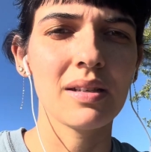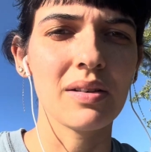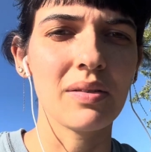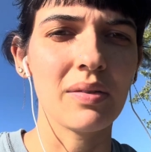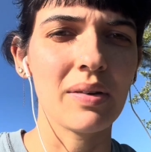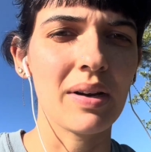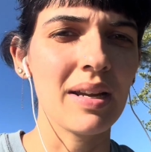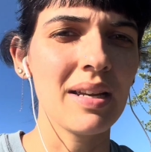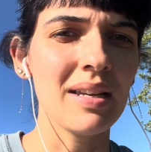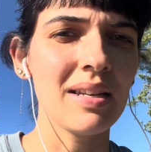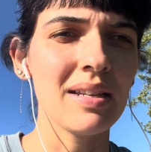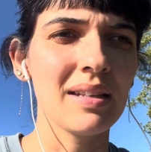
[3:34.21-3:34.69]

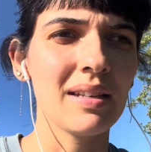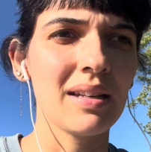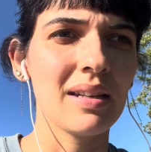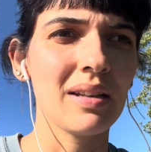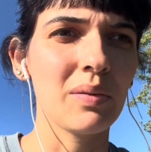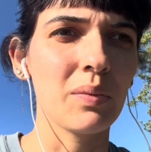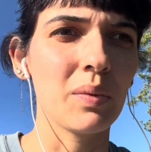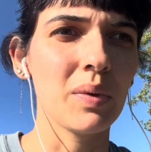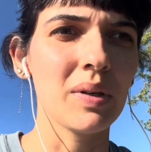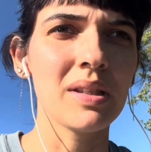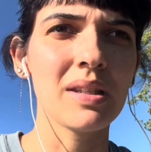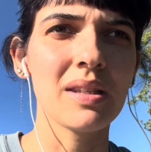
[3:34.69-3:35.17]
right?
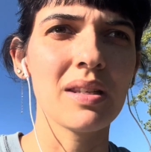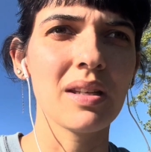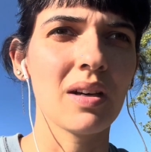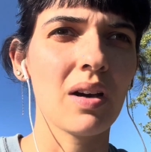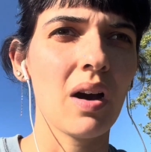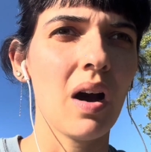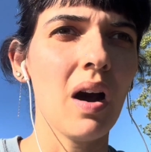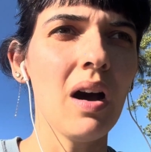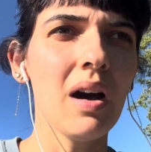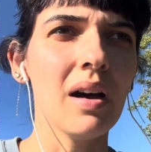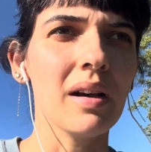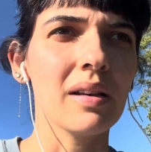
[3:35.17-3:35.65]
What's the
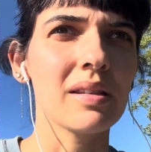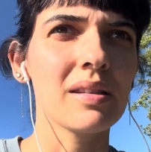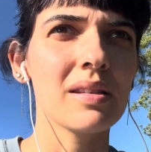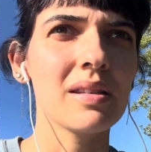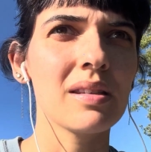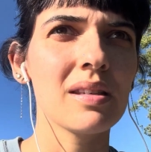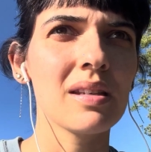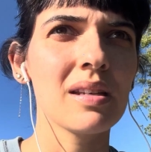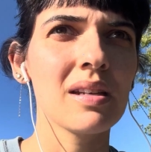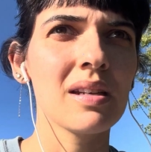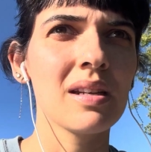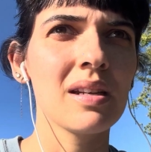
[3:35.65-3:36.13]
cost?